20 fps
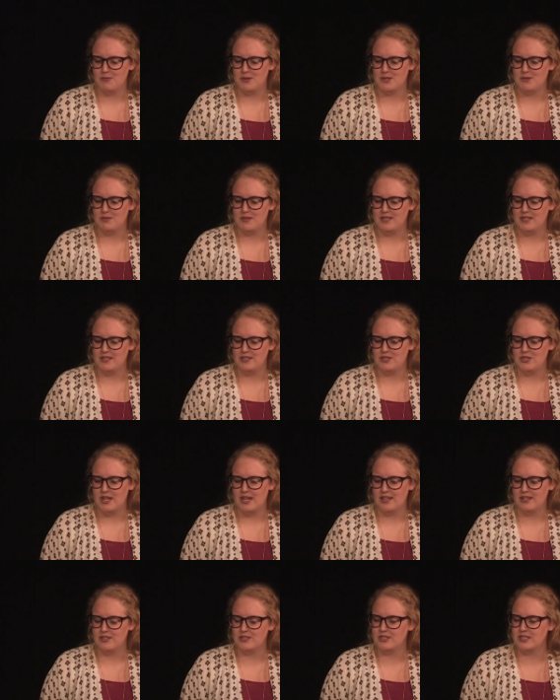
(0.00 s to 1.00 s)
it must be
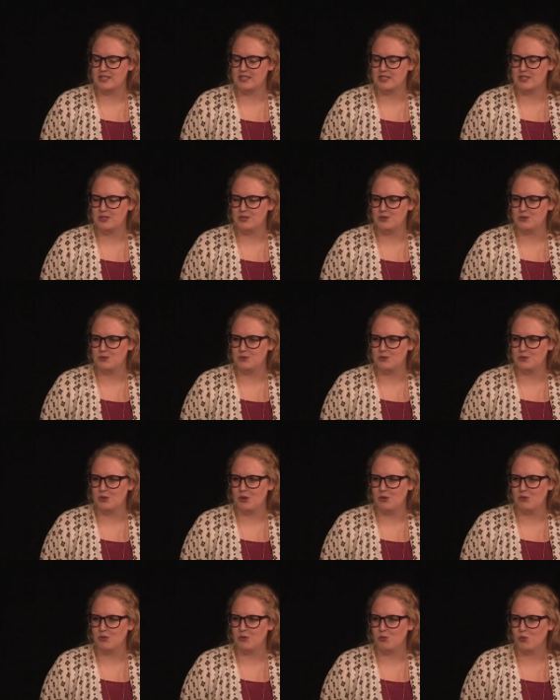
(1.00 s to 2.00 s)
challenging to
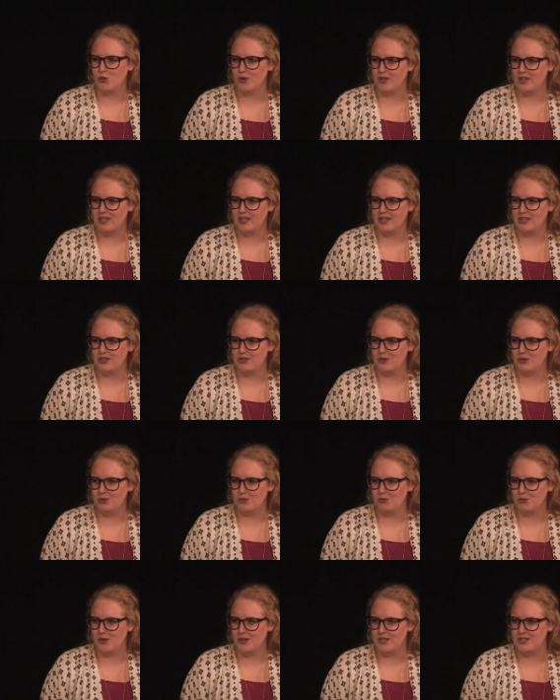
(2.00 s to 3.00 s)
go from working on your
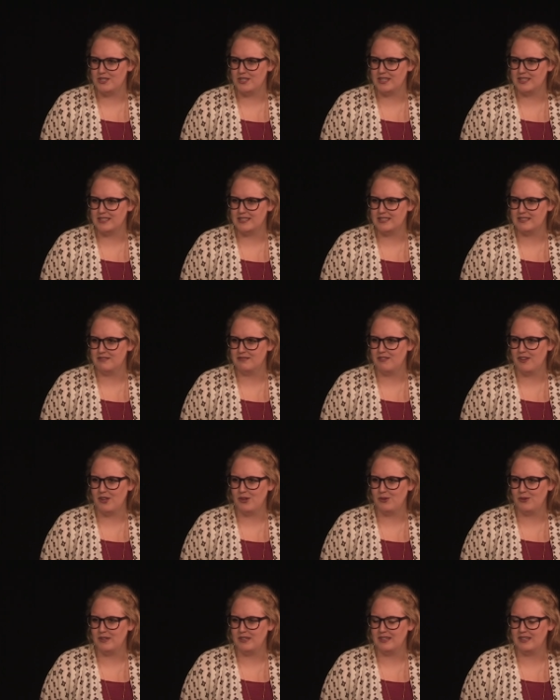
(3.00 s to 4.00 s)
own project and
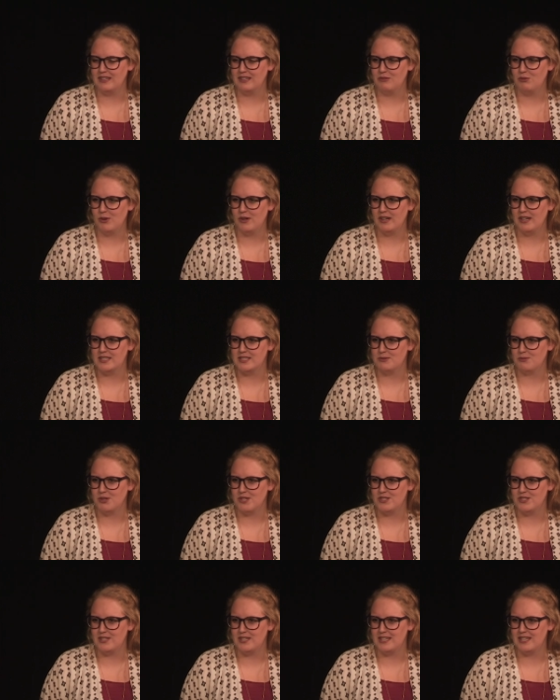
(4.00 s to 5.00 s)
following where
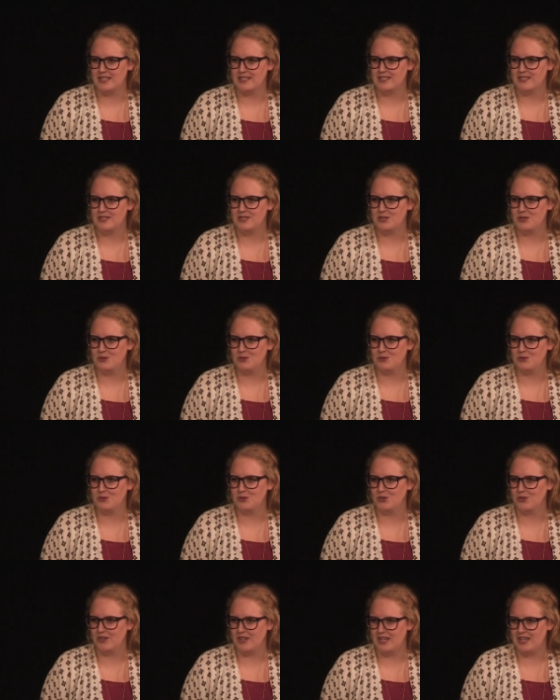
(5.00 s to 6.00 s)
inspiration hits to
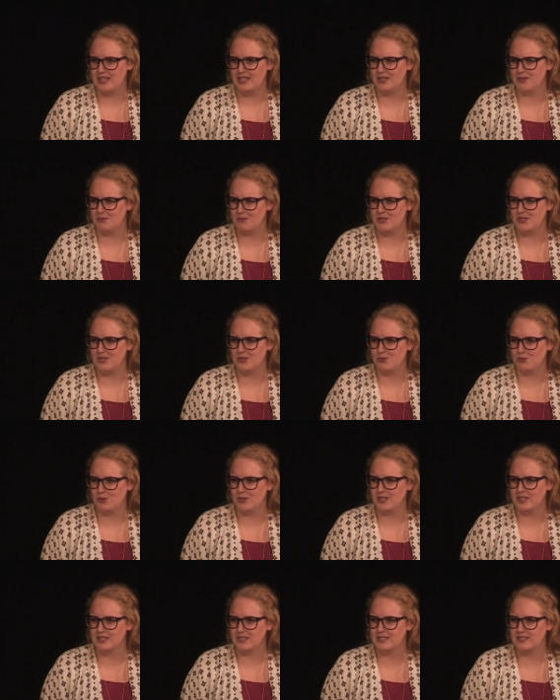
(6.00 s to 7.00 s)
creating commissioned
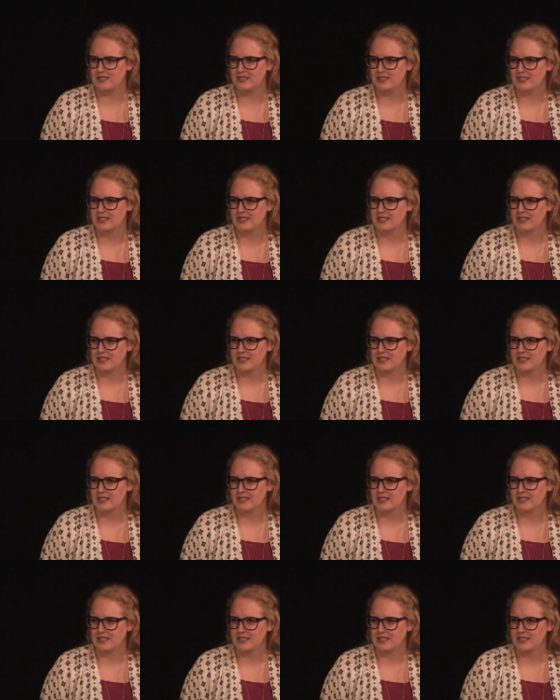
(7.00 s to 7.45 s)
works.